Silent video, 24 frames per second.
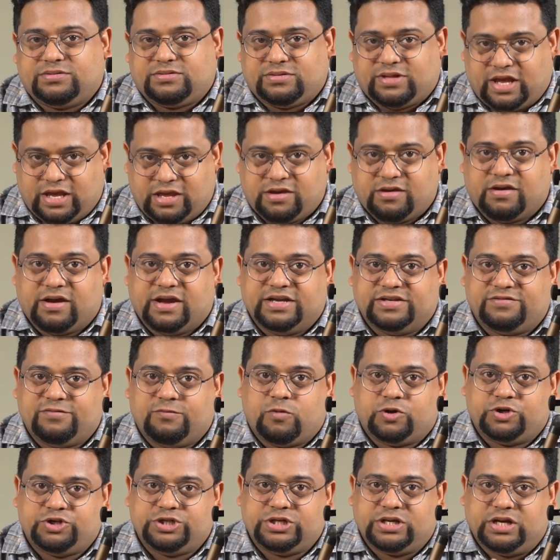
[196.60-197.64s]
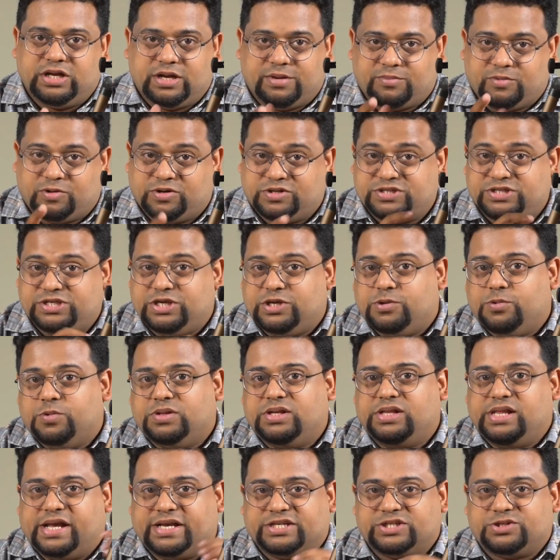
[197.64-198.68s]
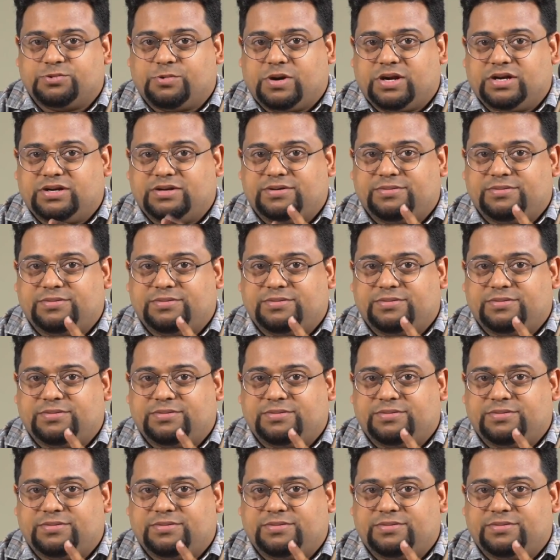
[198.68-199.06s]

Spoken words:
Thank you guys for watching, and I'm going to see you in the next one.